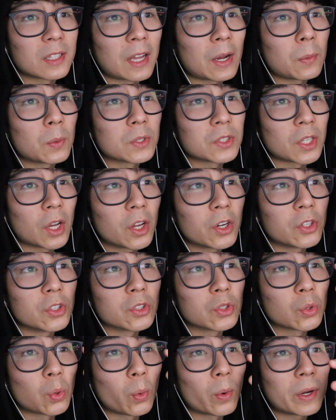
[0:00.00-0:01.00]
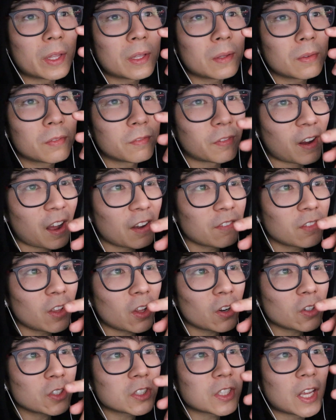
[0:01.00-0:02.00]
That was
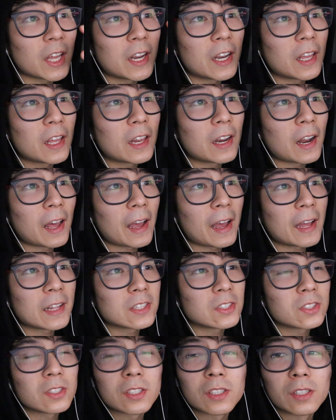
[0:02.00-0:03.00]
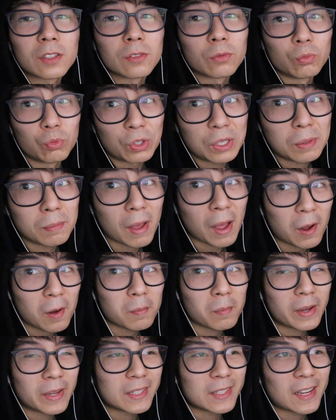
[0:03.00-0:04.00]
$125, and then I had to
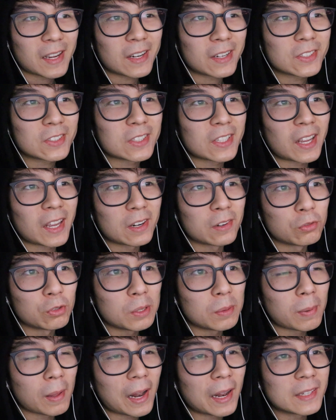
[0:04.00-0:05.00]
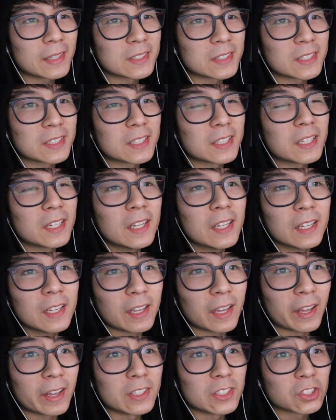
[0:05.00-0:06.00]
remount my tires and rebalance it
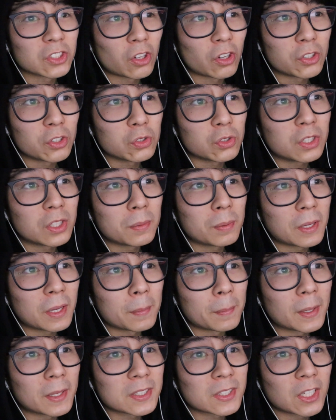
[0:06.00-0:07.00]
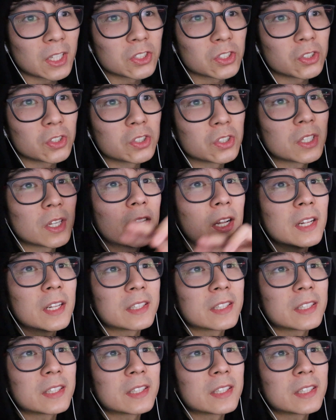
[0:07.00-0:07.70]
and install new TPMS sensors.